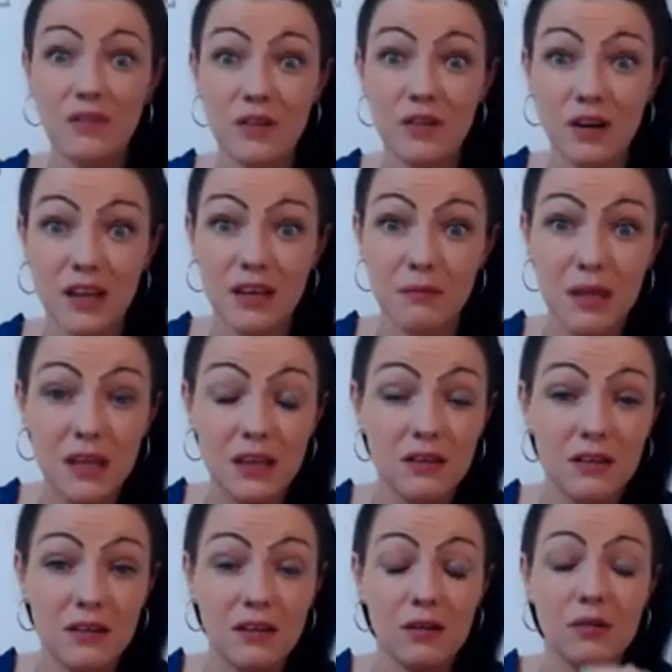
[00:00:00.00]
if you're like me and
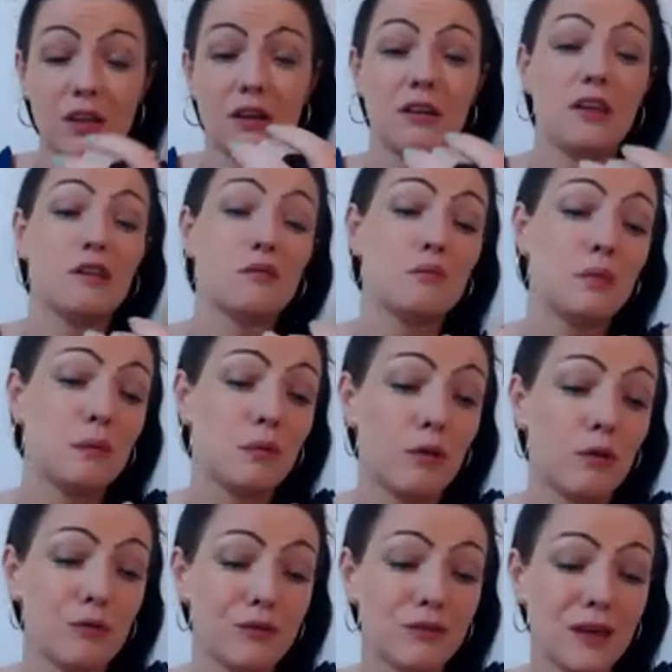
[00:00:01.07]
you're healing people
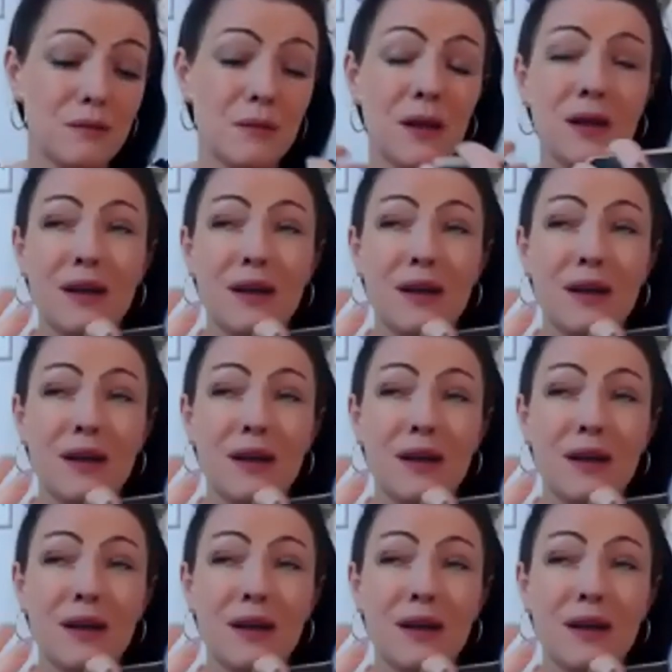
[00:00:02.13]
all the time.